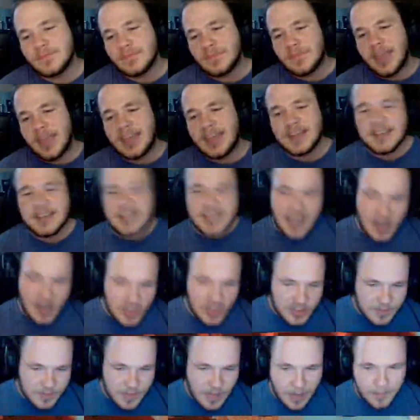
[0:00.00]
And he
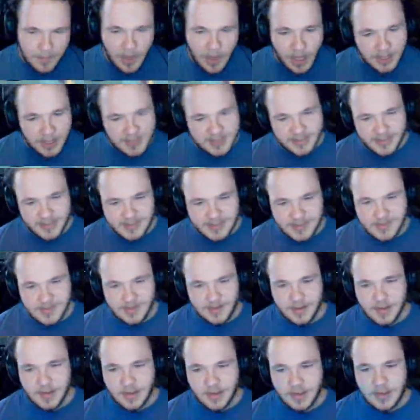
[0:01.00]
tells my bosses,
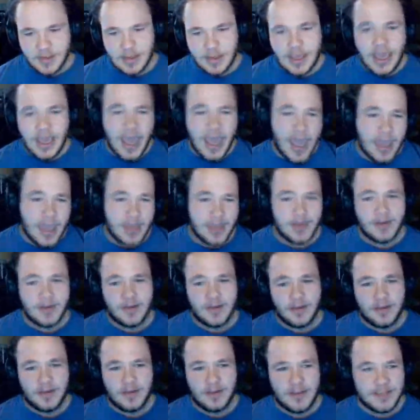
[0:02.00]
hey,
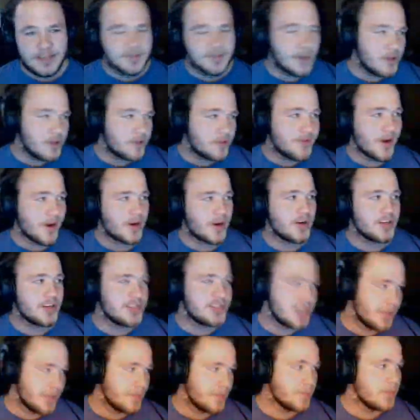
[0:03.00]
this motherfucker is
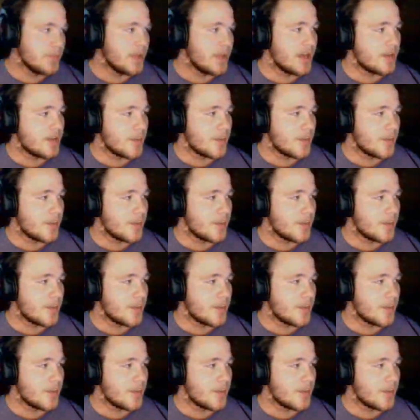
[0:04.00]
cheaping me out of my